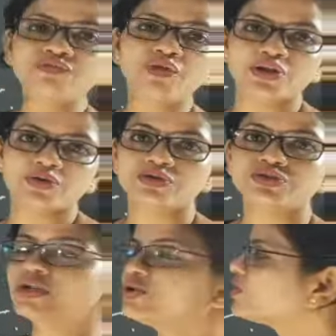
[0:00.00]
for you
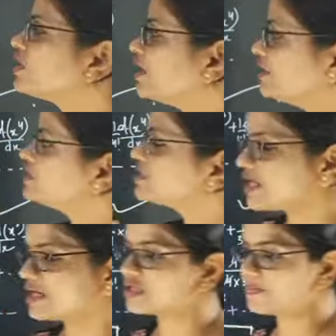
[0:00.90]
so that you can
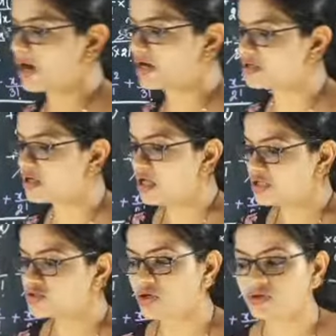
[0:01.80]
understand the part.
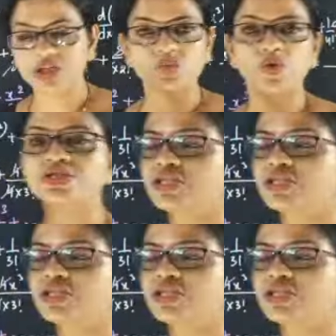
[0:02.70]
So now this was